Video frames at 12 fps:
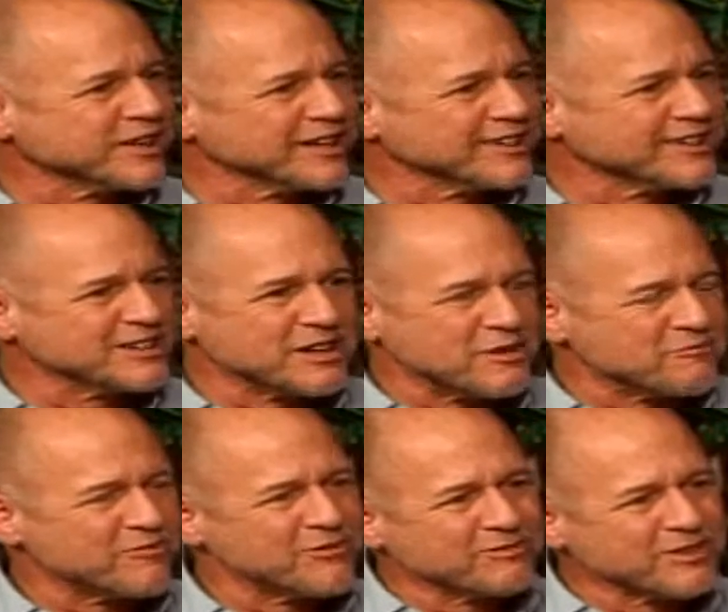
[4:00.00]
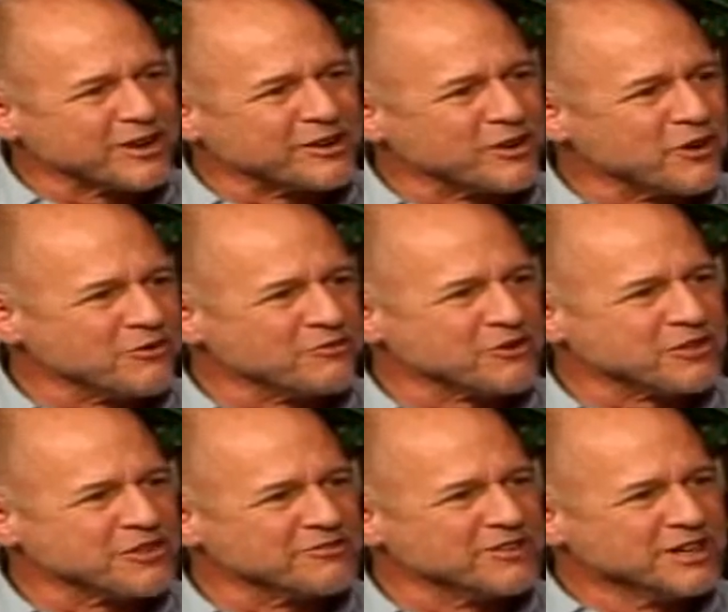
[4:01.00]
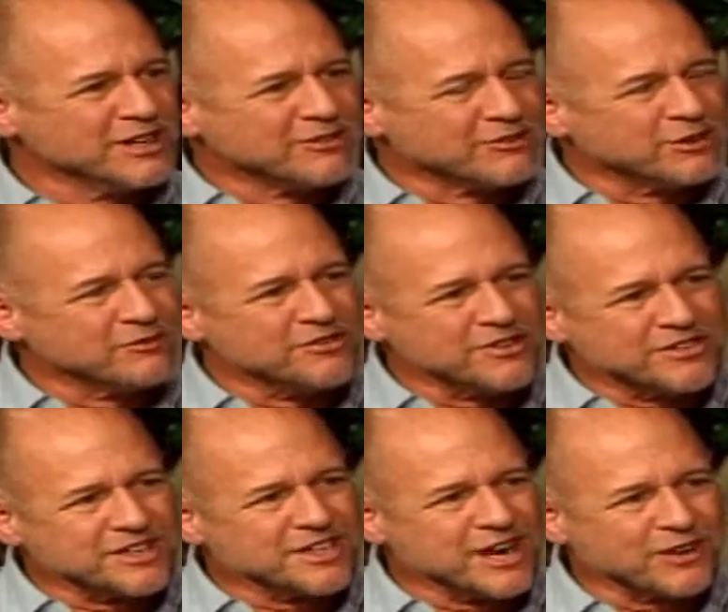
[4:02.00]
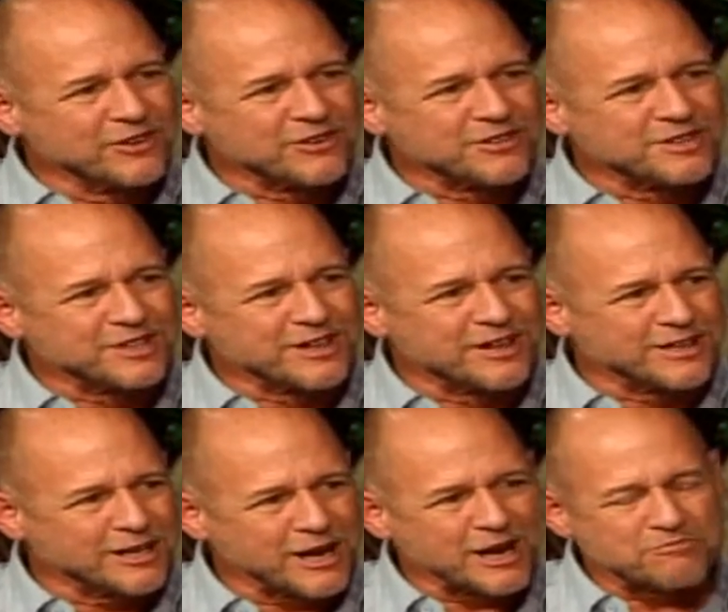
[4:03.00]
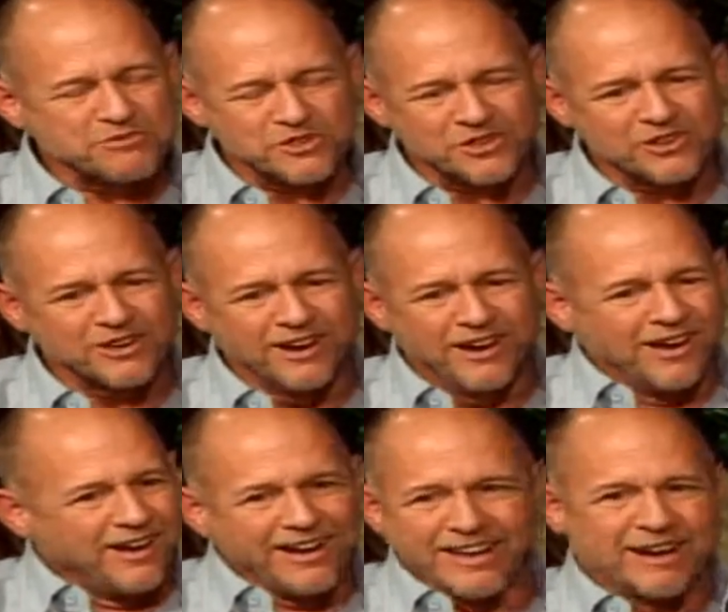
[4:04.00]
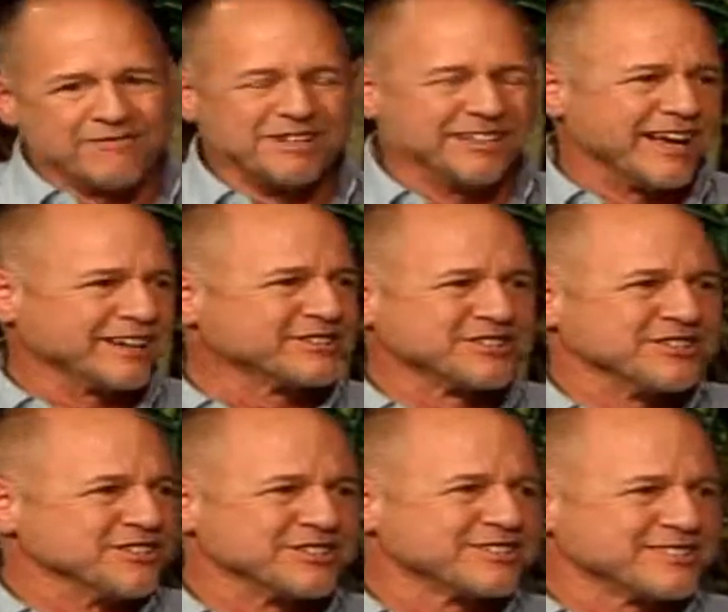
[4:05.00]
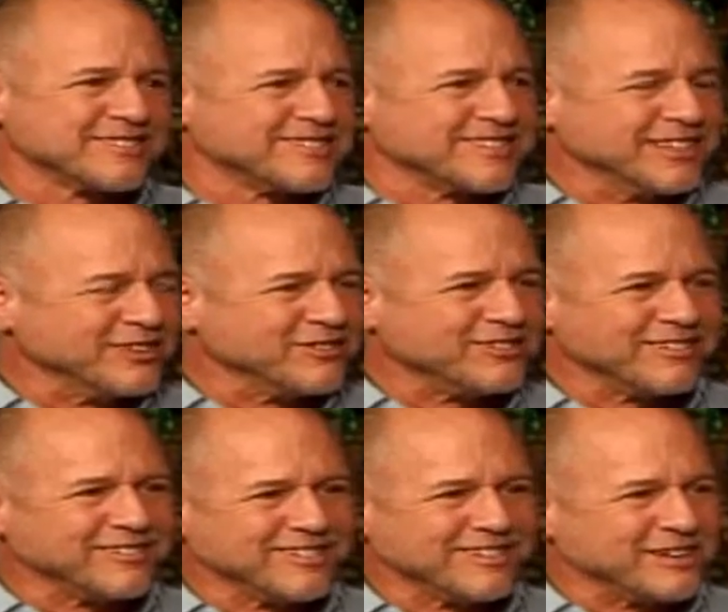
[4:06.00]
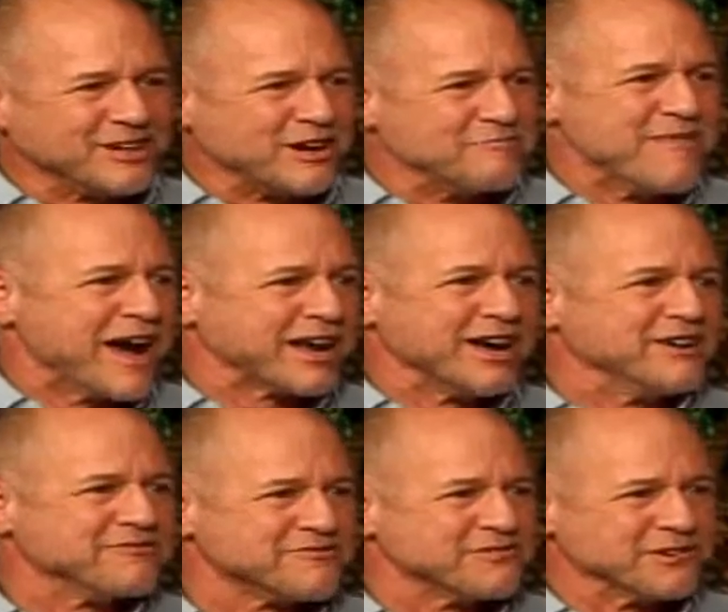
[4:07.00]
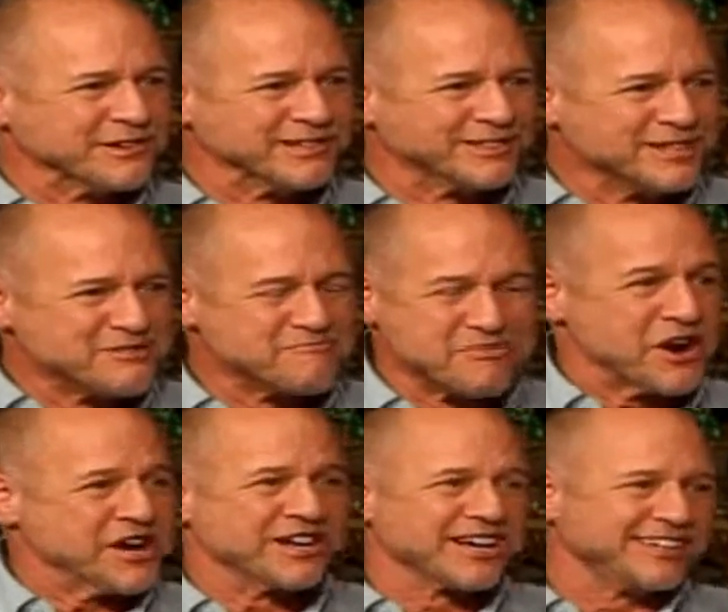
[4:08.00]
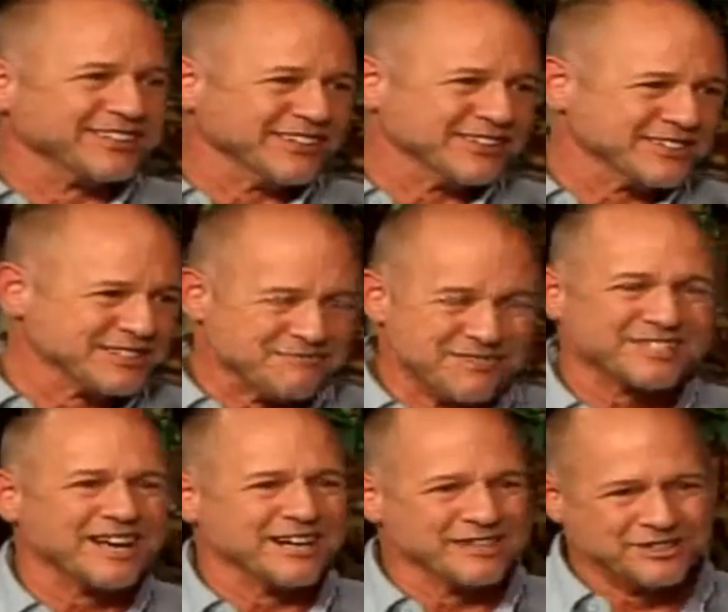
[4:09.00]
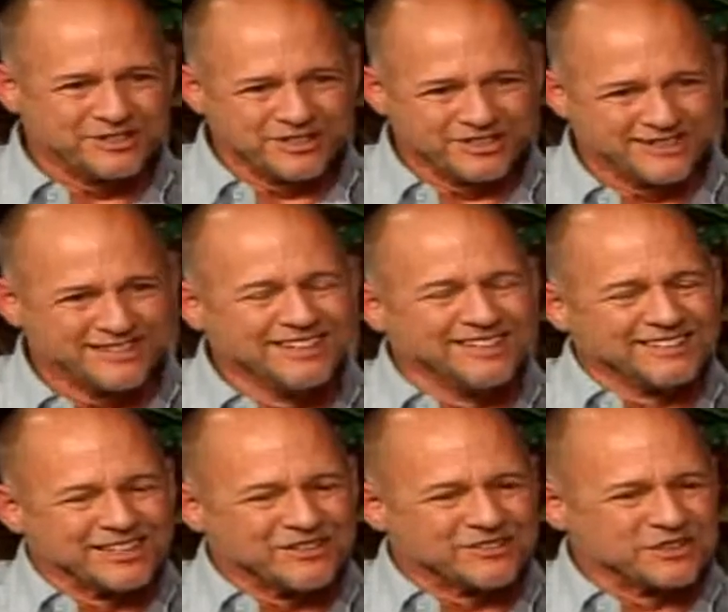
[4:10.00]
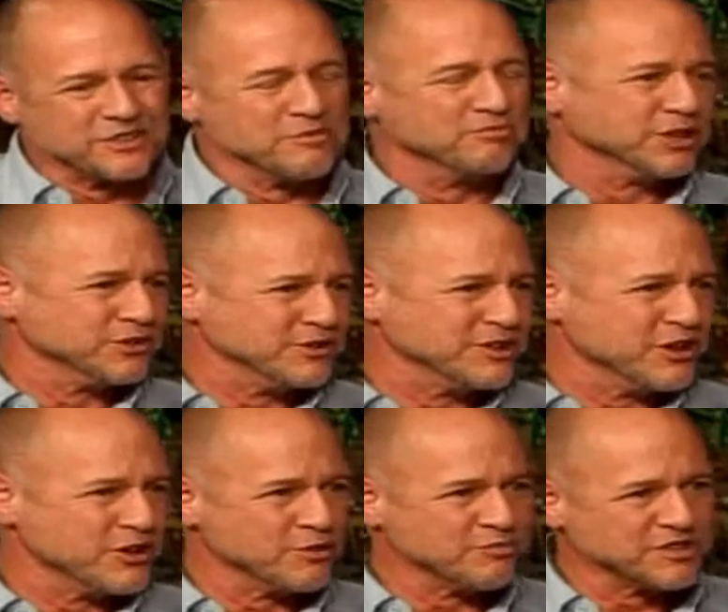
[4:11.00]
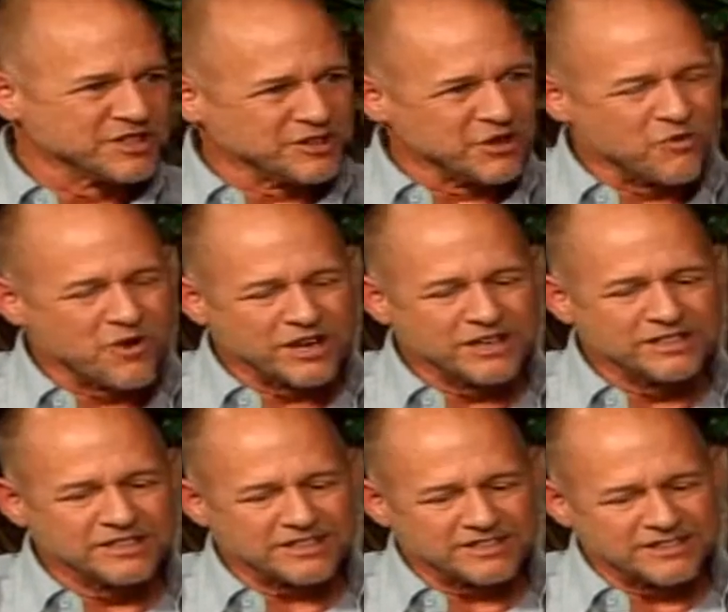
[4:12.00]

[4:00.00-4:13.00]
that I'm kind of known for the real vivid colors that I capture. And I mean, that's just a mecca for bright colors, besides the, like you said, the blue domes and the white.